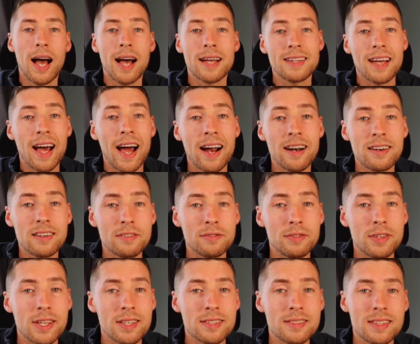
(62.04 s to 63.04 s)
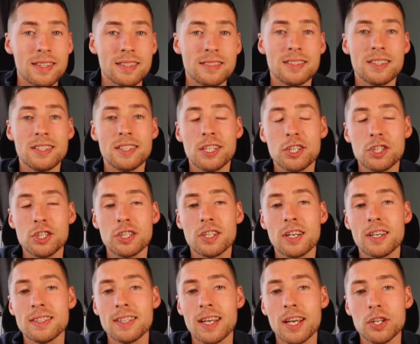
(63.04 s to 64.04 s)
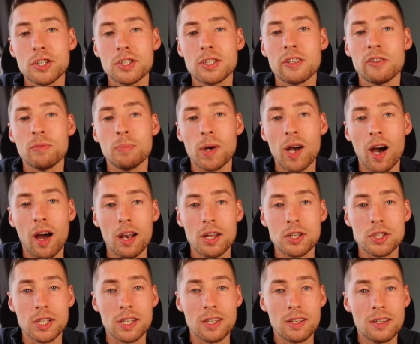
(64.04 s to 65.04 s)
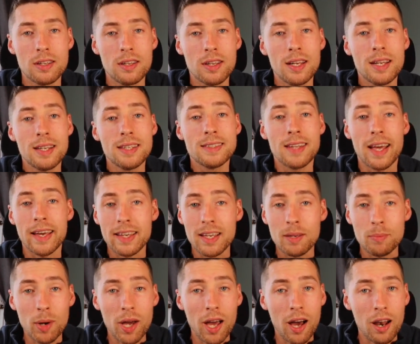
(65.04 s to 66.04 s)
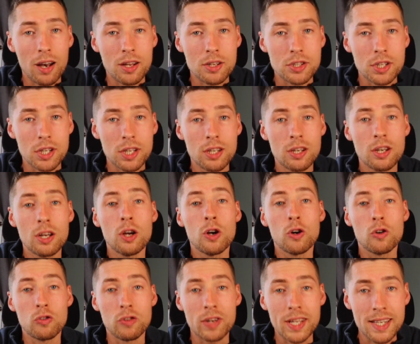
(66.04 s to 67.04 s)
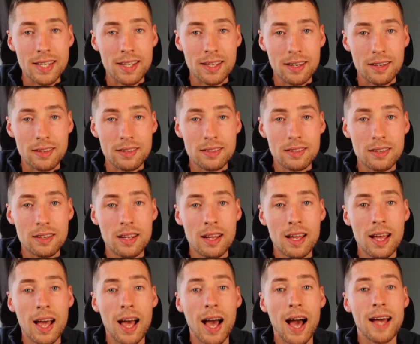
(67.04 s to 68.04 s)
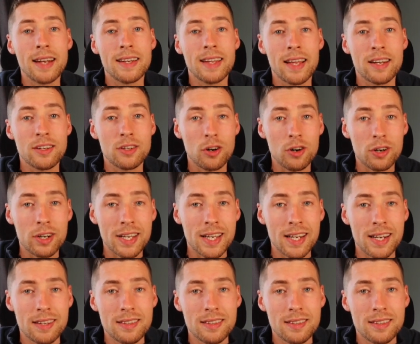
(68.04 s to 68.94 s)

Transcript: At the heart of this is the digitization of biology, taking biology, reading it, and then turning it